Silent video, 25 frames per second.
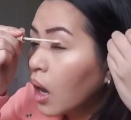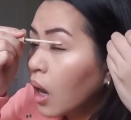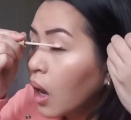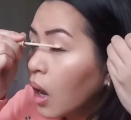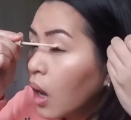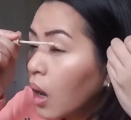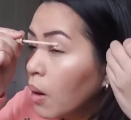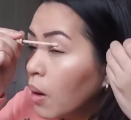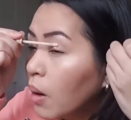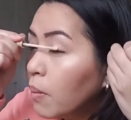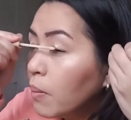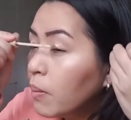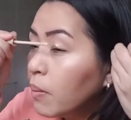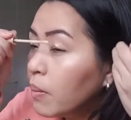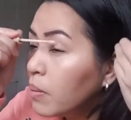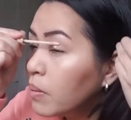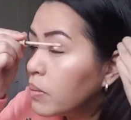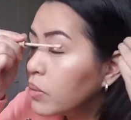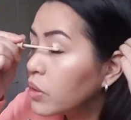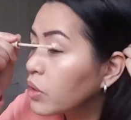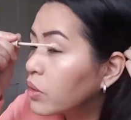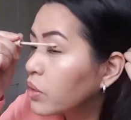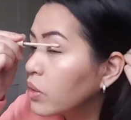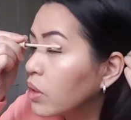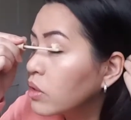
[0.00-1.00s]

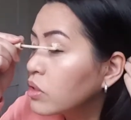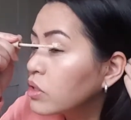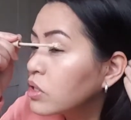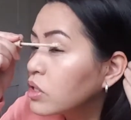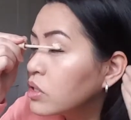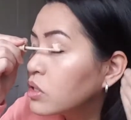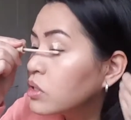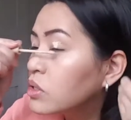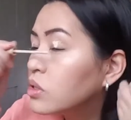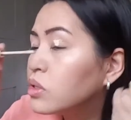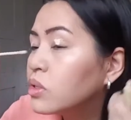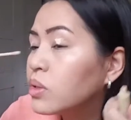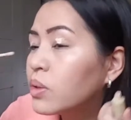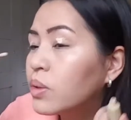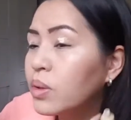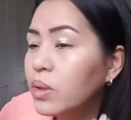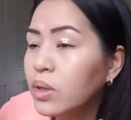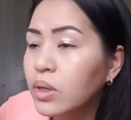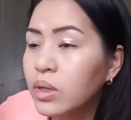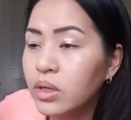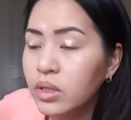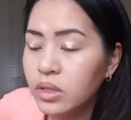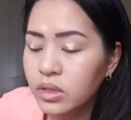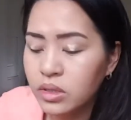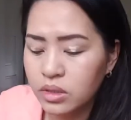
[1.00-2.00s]
the grocery
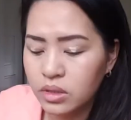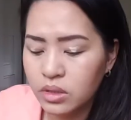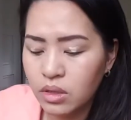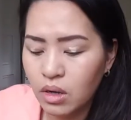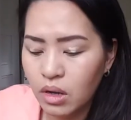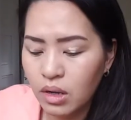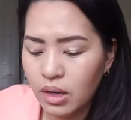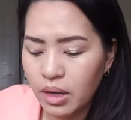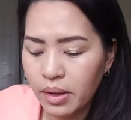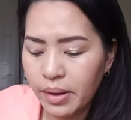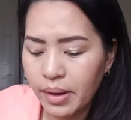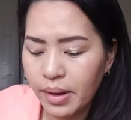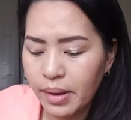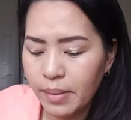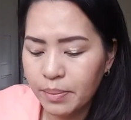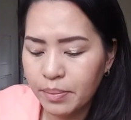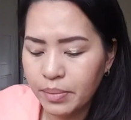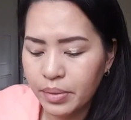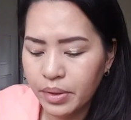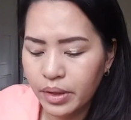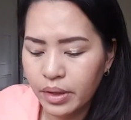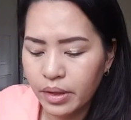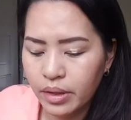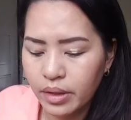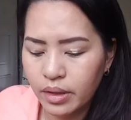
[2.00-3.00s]
store, stock
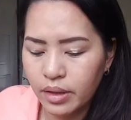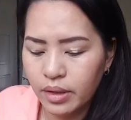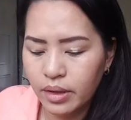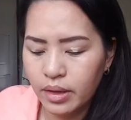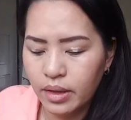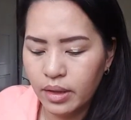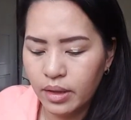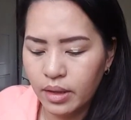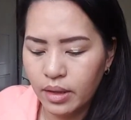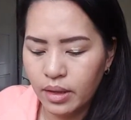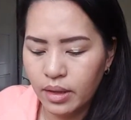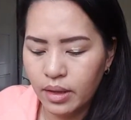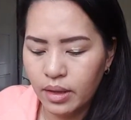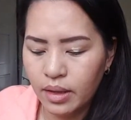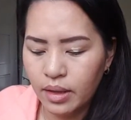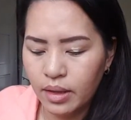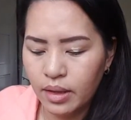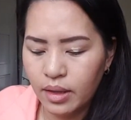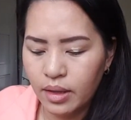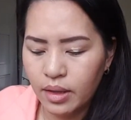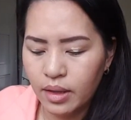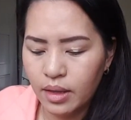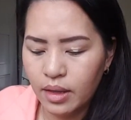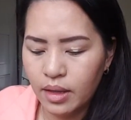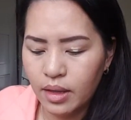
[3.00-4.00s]
up.
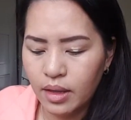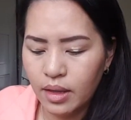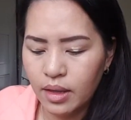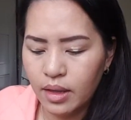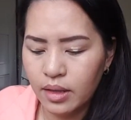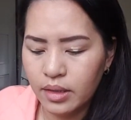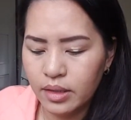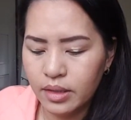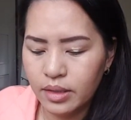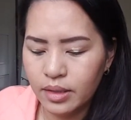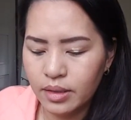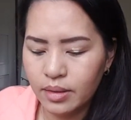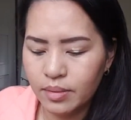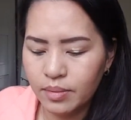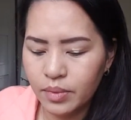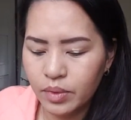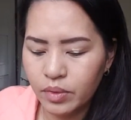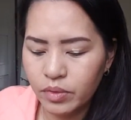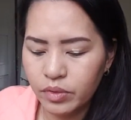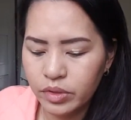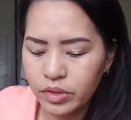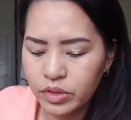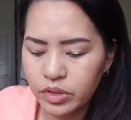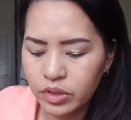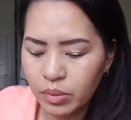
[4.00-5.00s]
And I'm
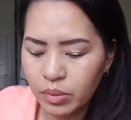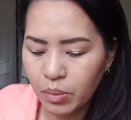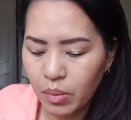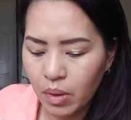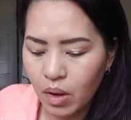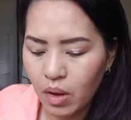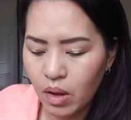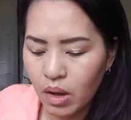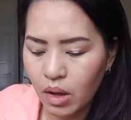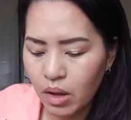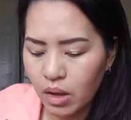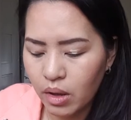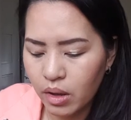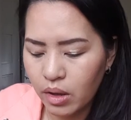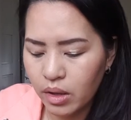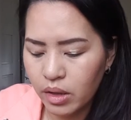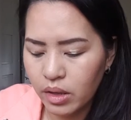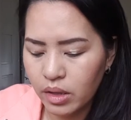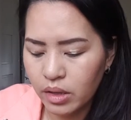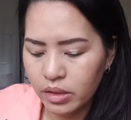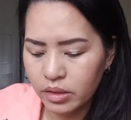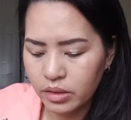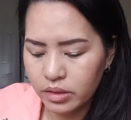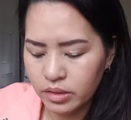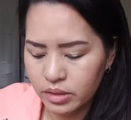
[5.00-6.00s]
going
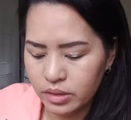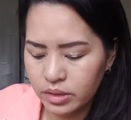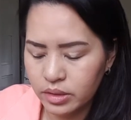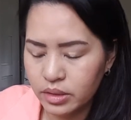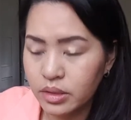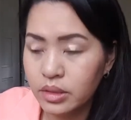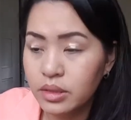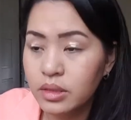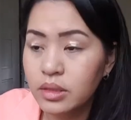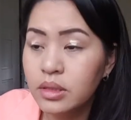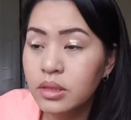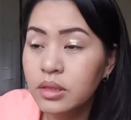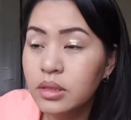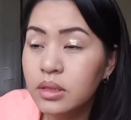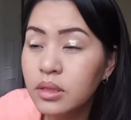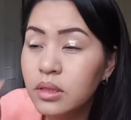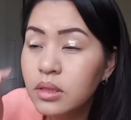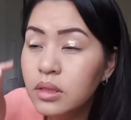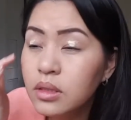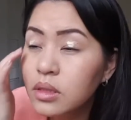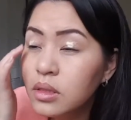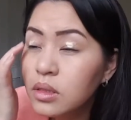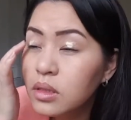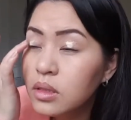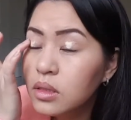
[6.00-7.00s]
mall
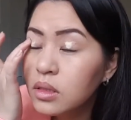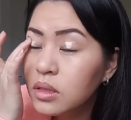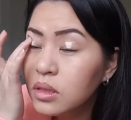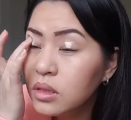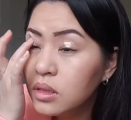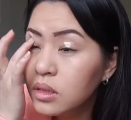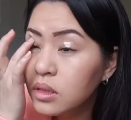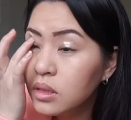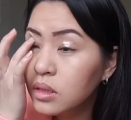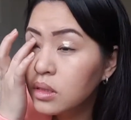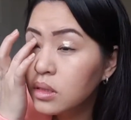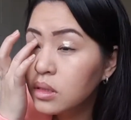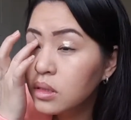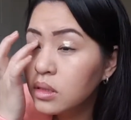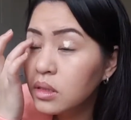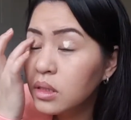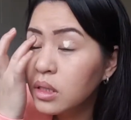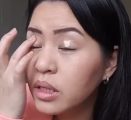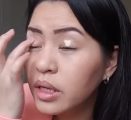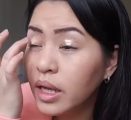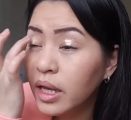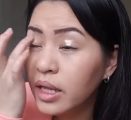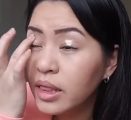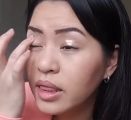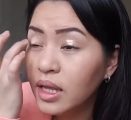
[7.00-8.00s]
just to
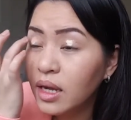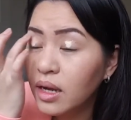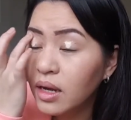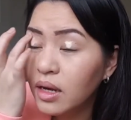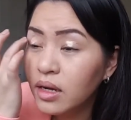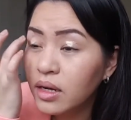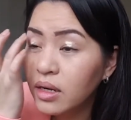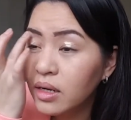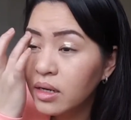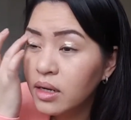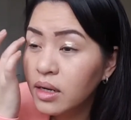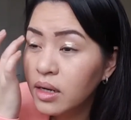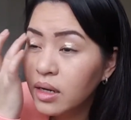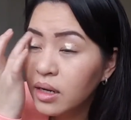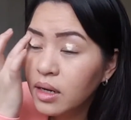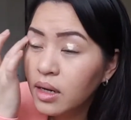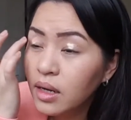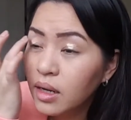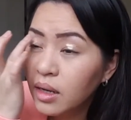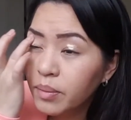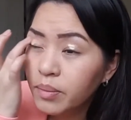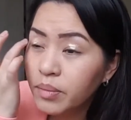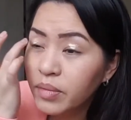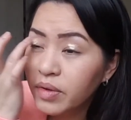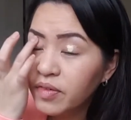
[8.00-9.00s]
get there
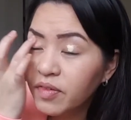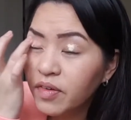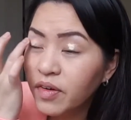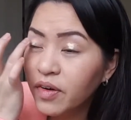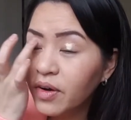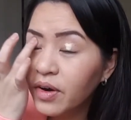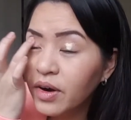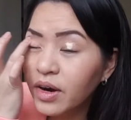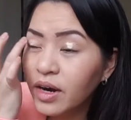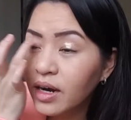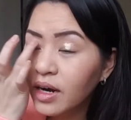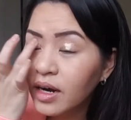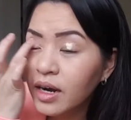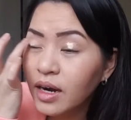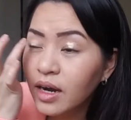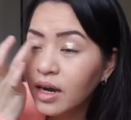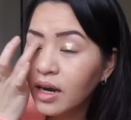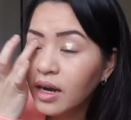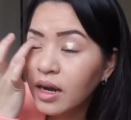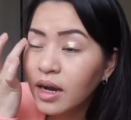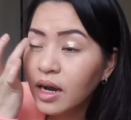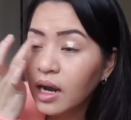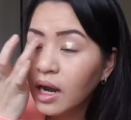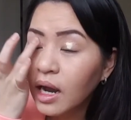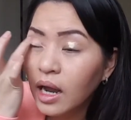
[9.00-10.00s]
before,
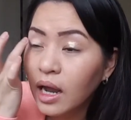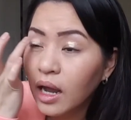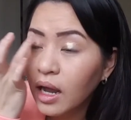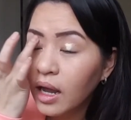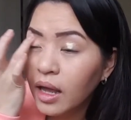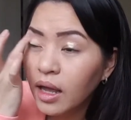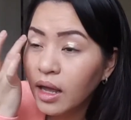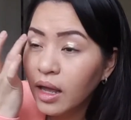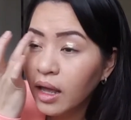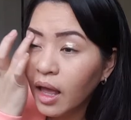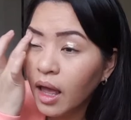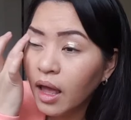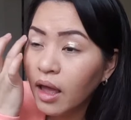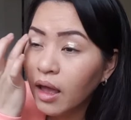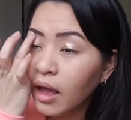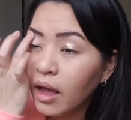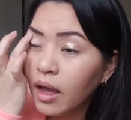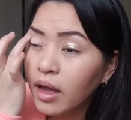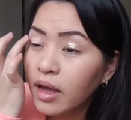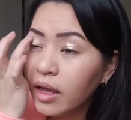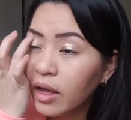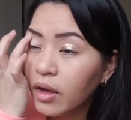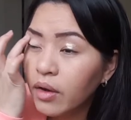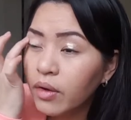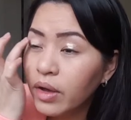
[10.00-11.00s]

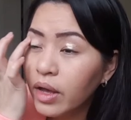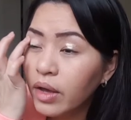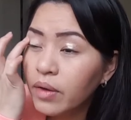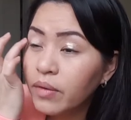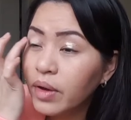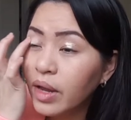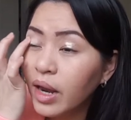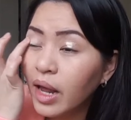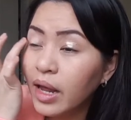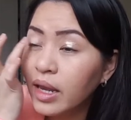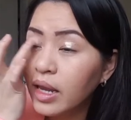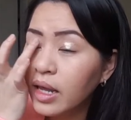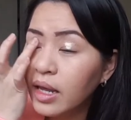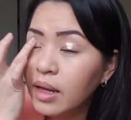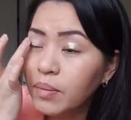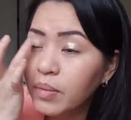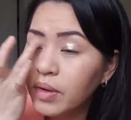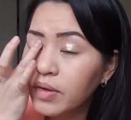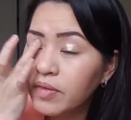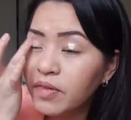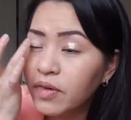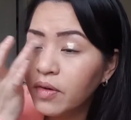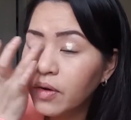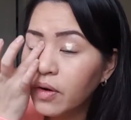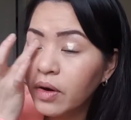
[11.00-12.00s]
go get what I need
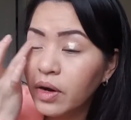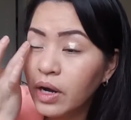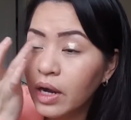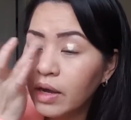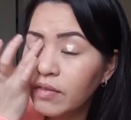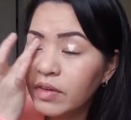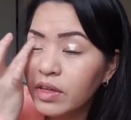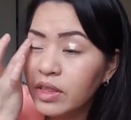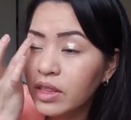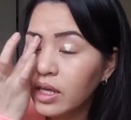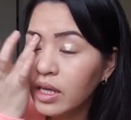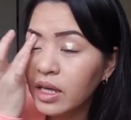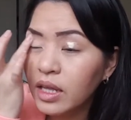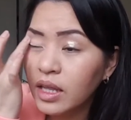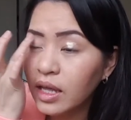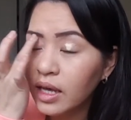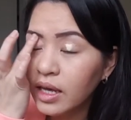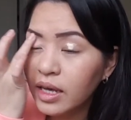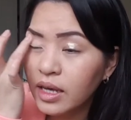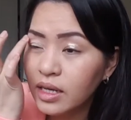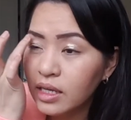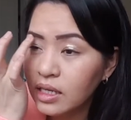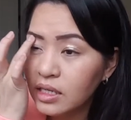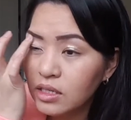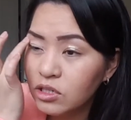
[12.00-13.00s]
before everything
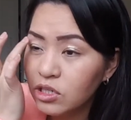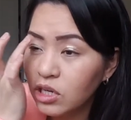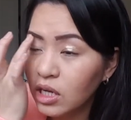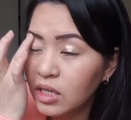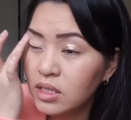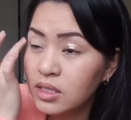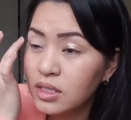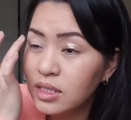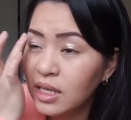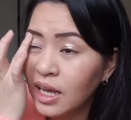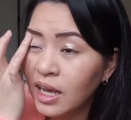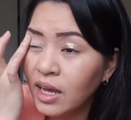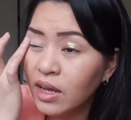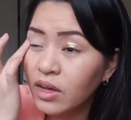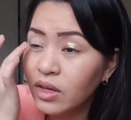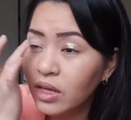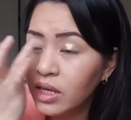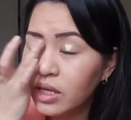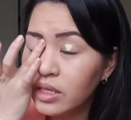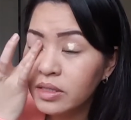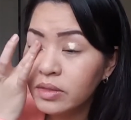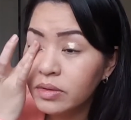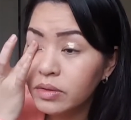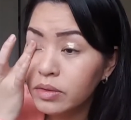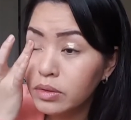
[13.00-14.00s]
like shuts down.
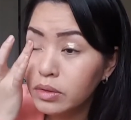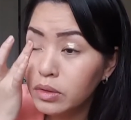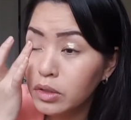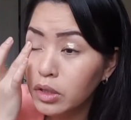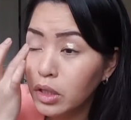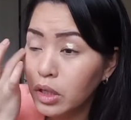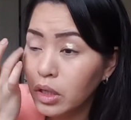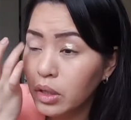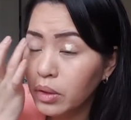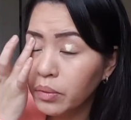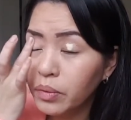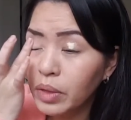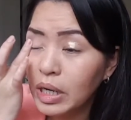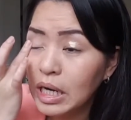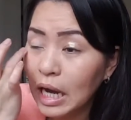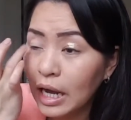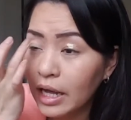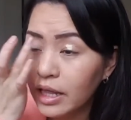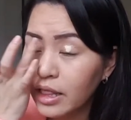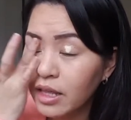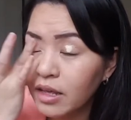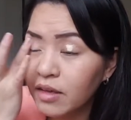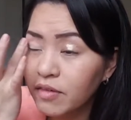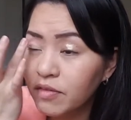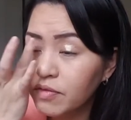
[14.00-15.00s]
Because where
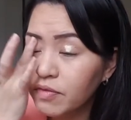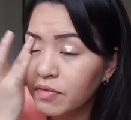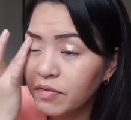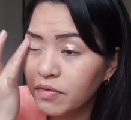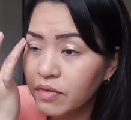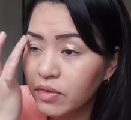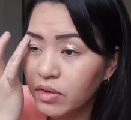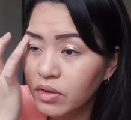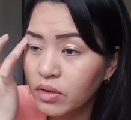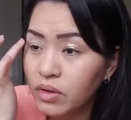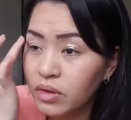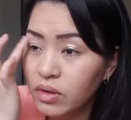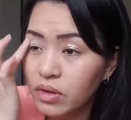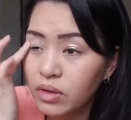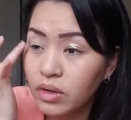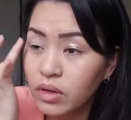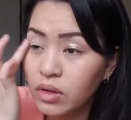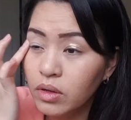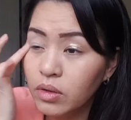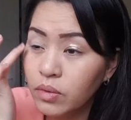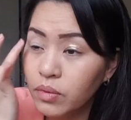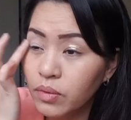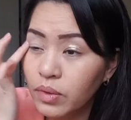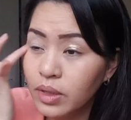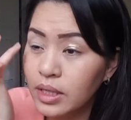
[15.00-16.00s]
I live,
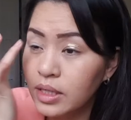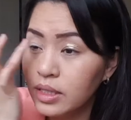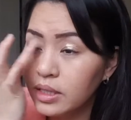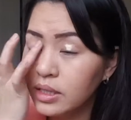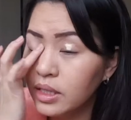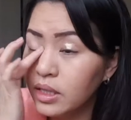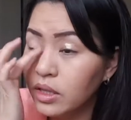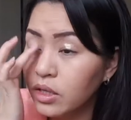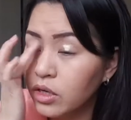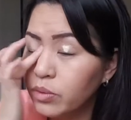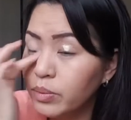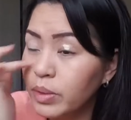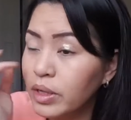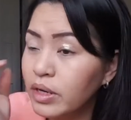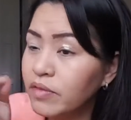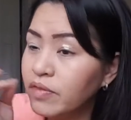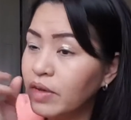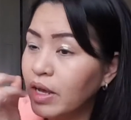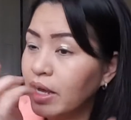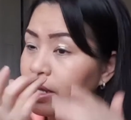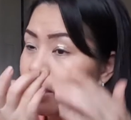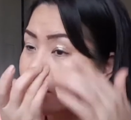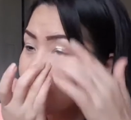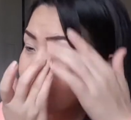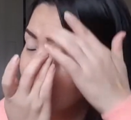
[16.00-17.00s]
when it's a little bit of
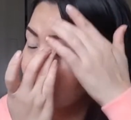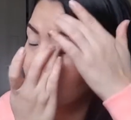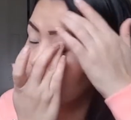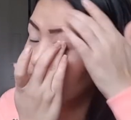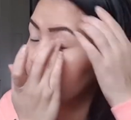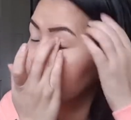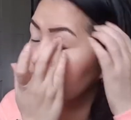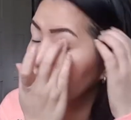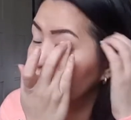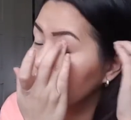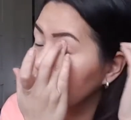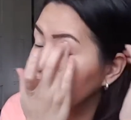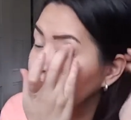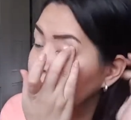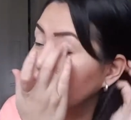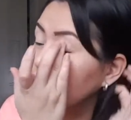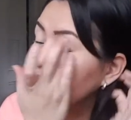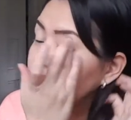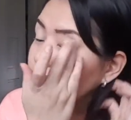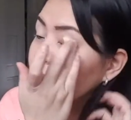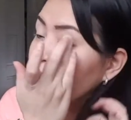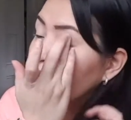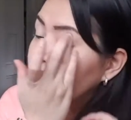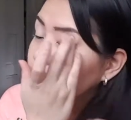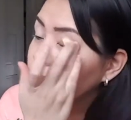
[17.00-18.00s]
ice, like everything
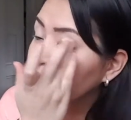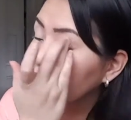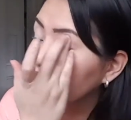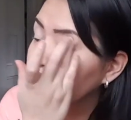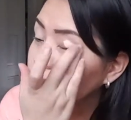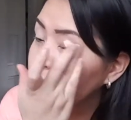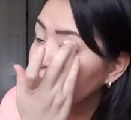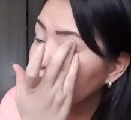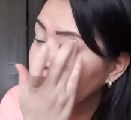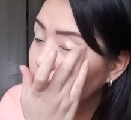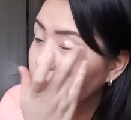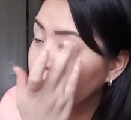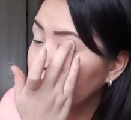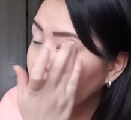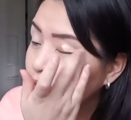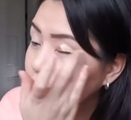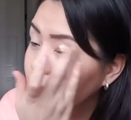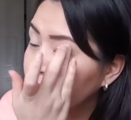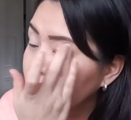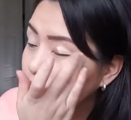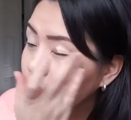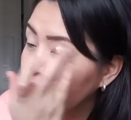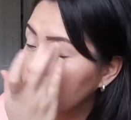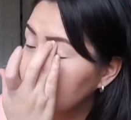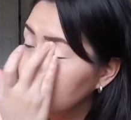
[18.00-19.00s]
shuts down. School shut down
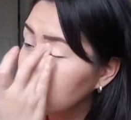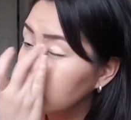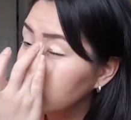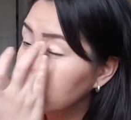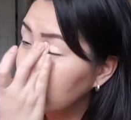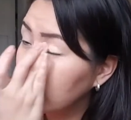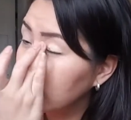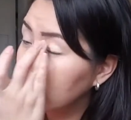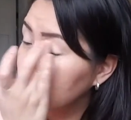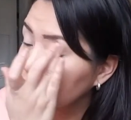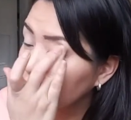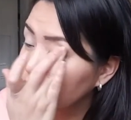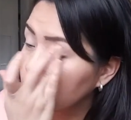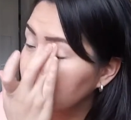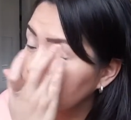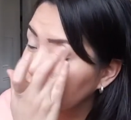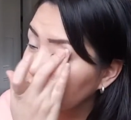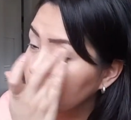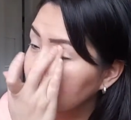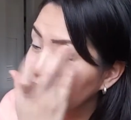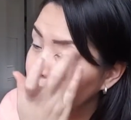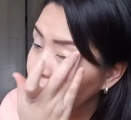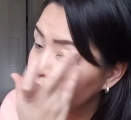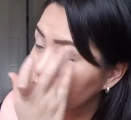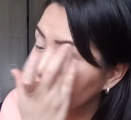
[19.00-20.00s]
for like 2 days
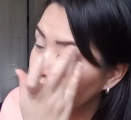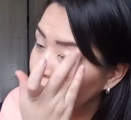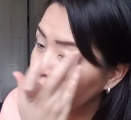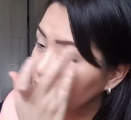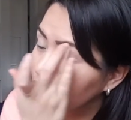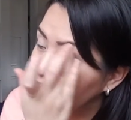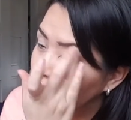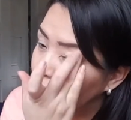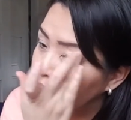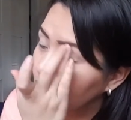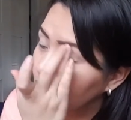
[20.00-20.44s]
already this week.